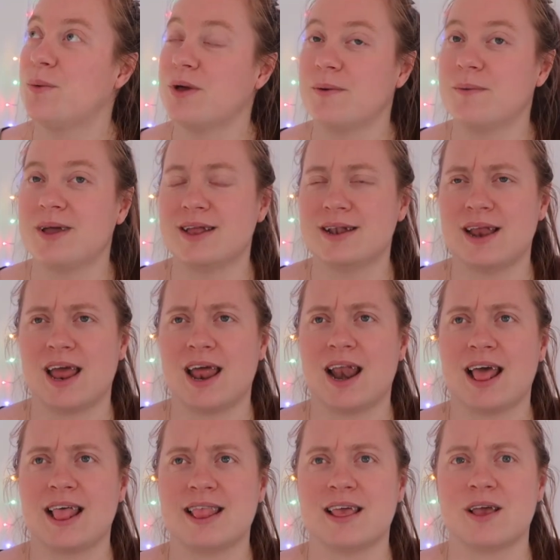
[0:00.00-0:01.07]
we went and
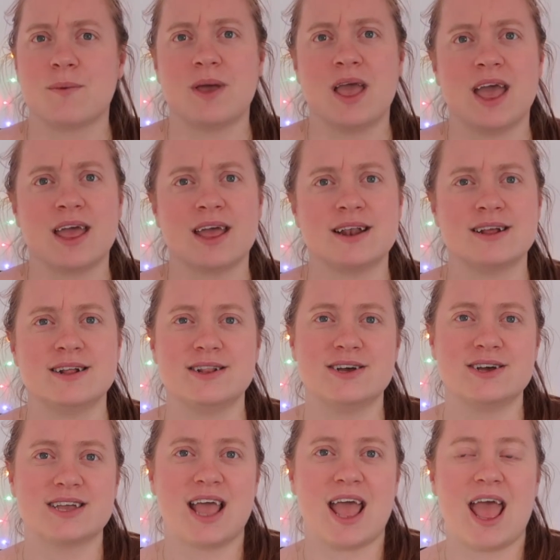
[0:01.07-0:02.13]
I think we had a
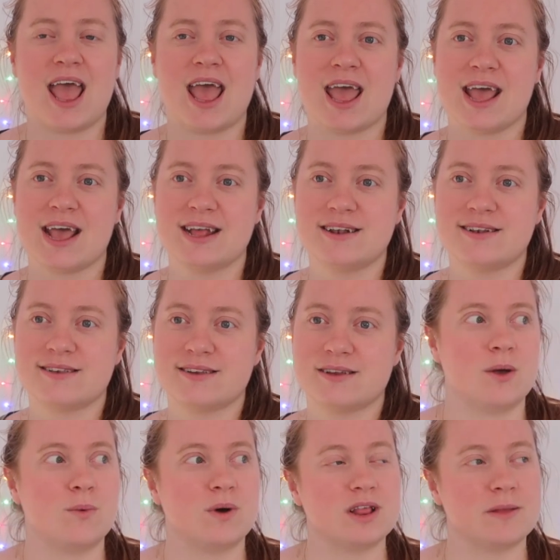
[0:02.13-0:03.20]
look at
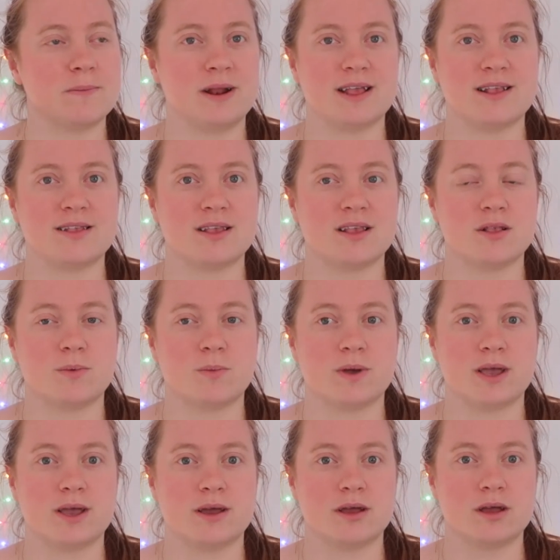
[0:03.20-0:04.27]
one of the places
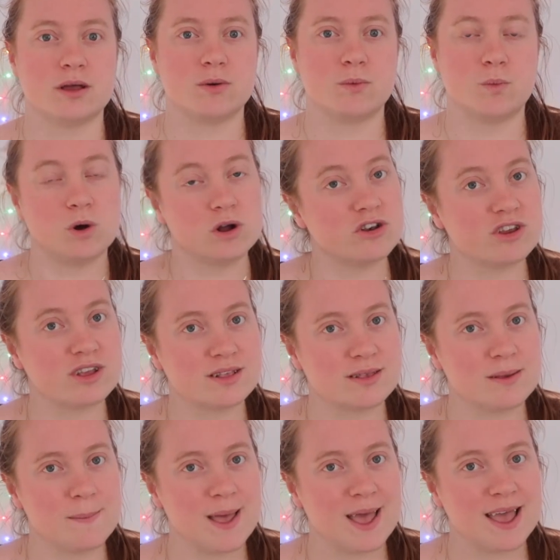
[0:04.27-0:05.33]
where watches
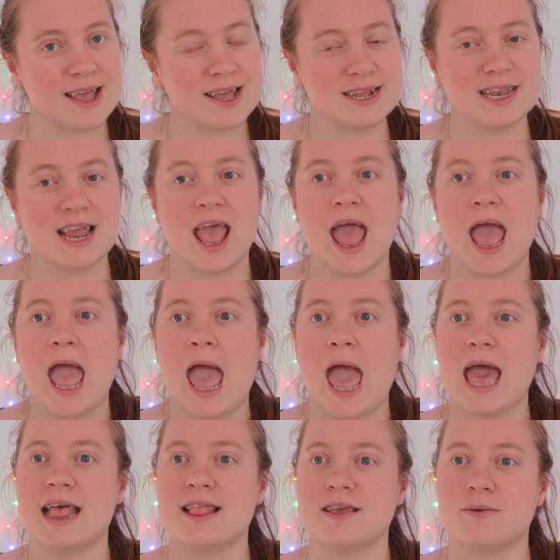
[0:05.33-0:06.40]
are made
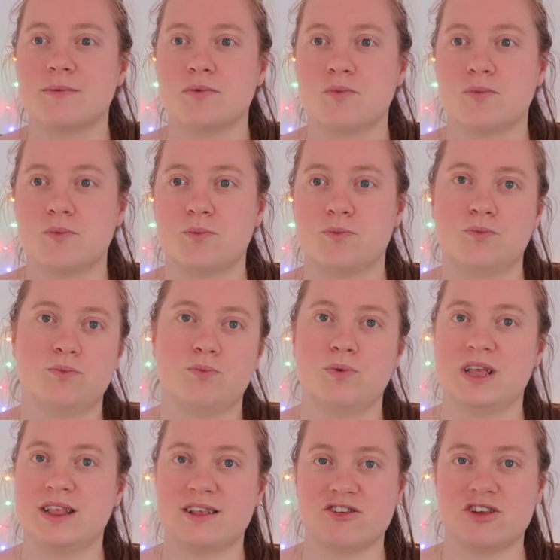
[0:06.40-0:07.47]
and then
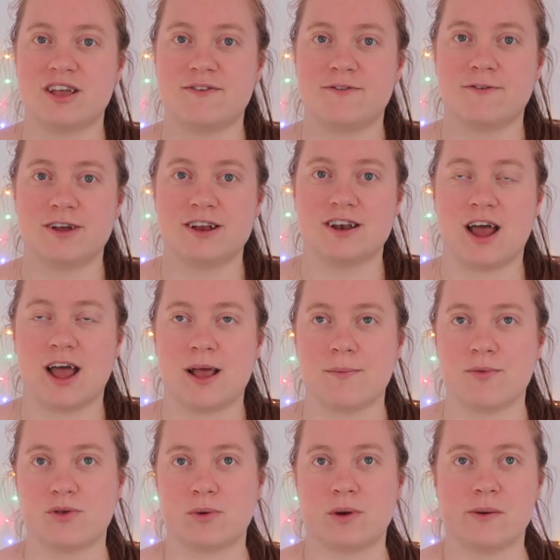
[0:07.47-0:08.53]
we essentially had free
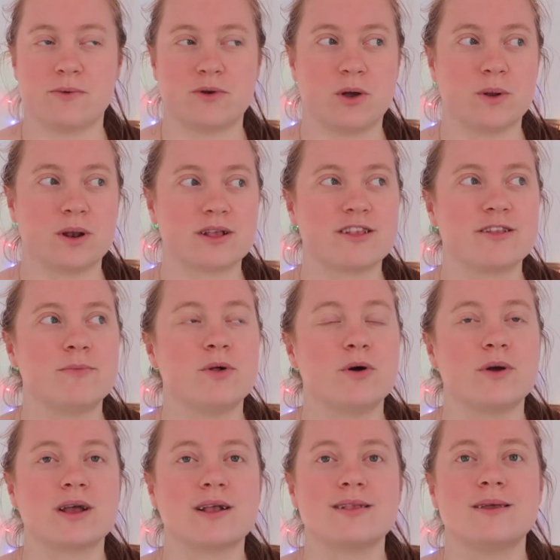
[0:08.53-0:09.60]
time so we were going to
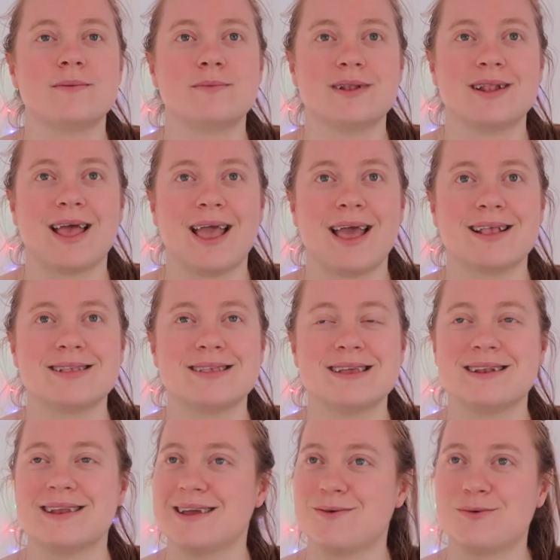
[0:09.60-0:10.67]
explore except like I
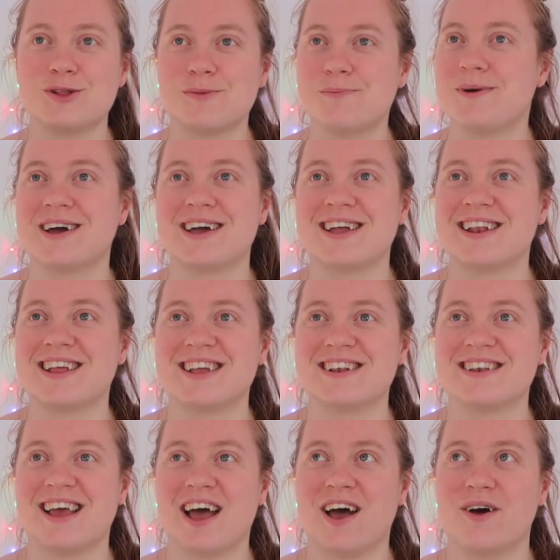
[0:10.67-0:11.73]
said it was bucketing
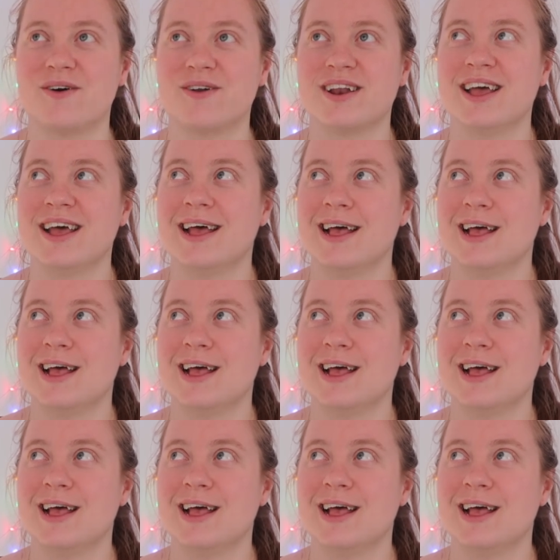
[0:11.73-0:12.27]
down